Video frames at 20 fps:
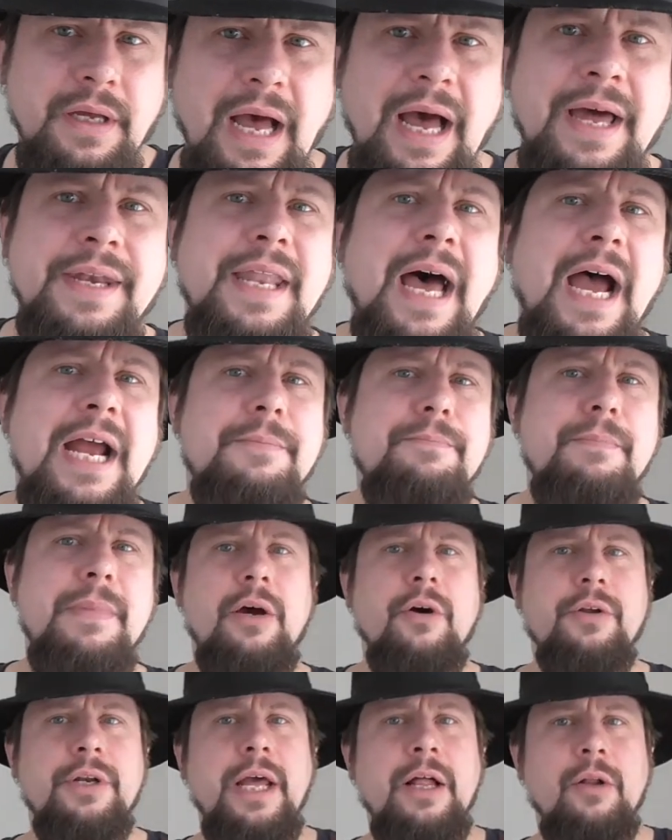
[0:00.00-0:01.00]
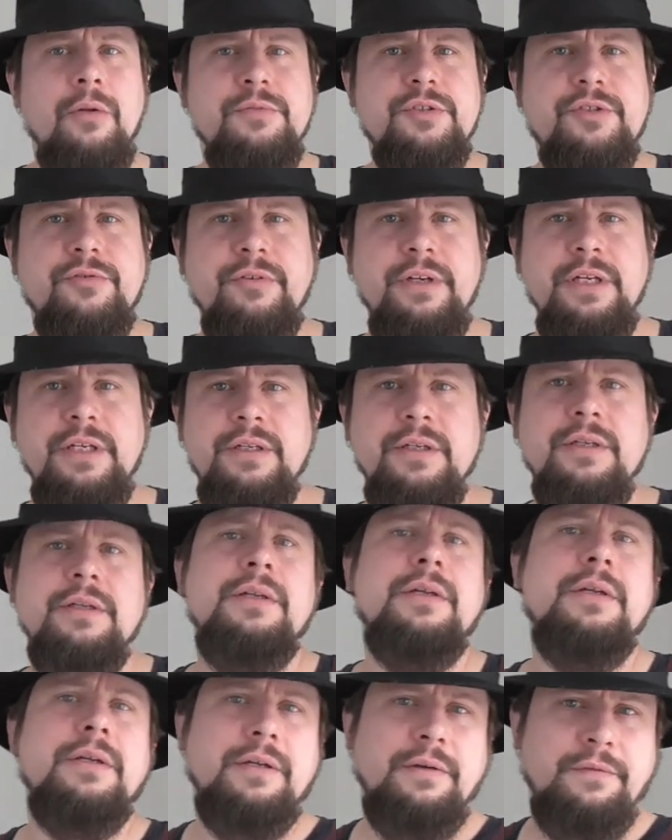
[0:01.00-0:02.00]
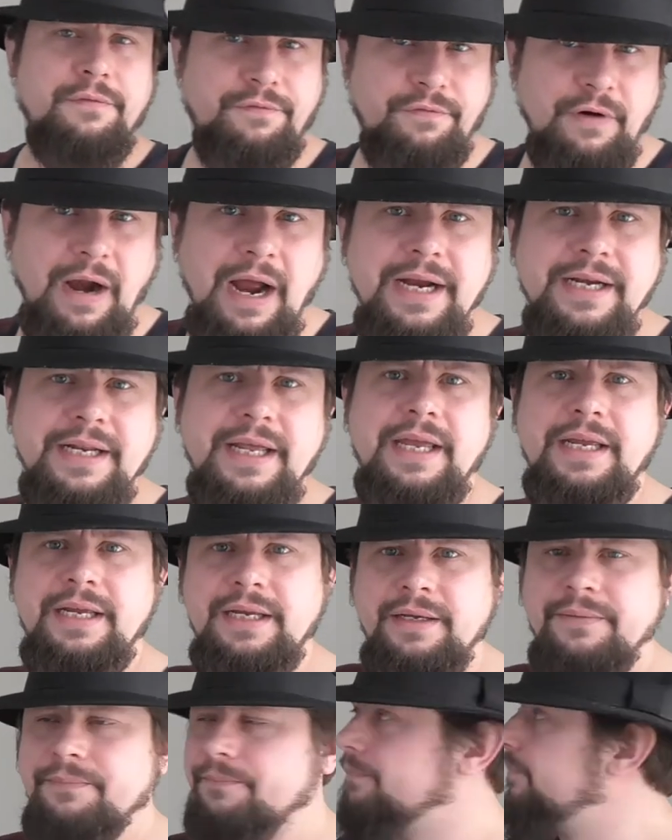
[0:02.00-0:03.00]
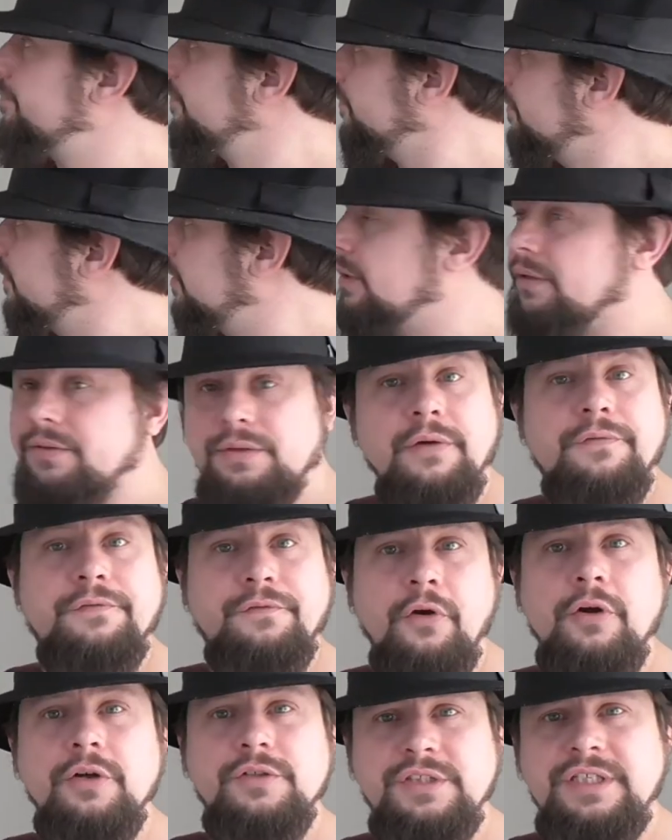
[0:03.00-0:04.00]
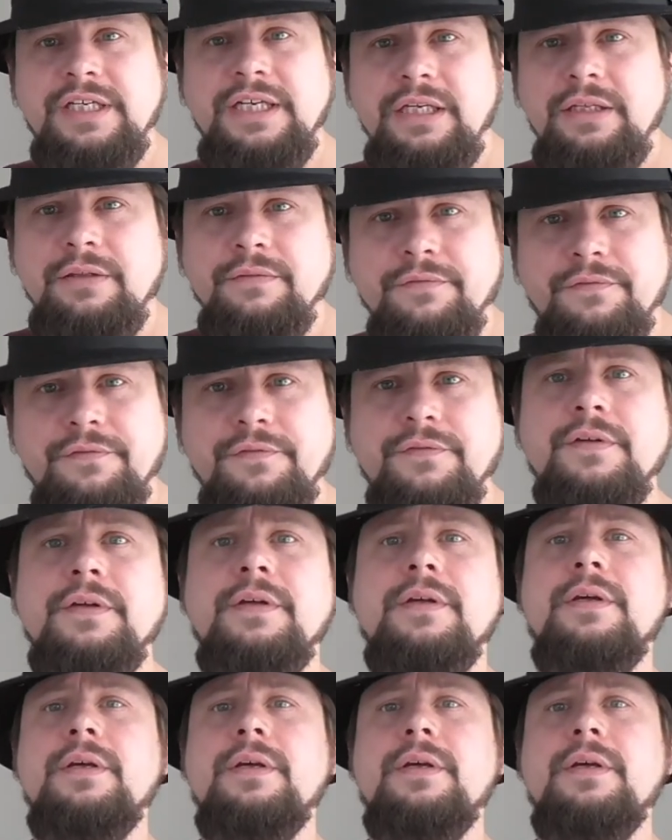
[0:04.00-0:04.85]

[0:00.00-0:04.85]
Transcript: A Nightmare on Elm Street, Friday the 13th